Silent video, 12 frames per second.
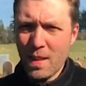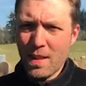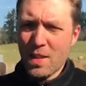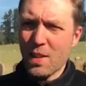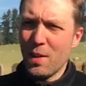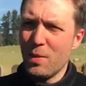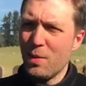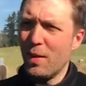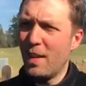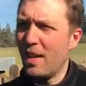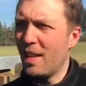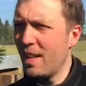So
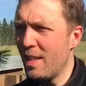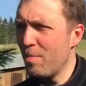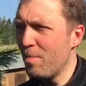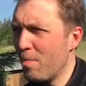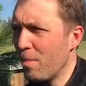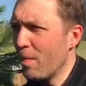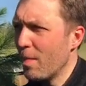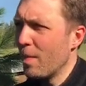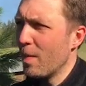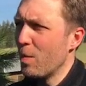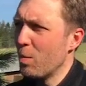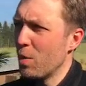
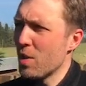we'll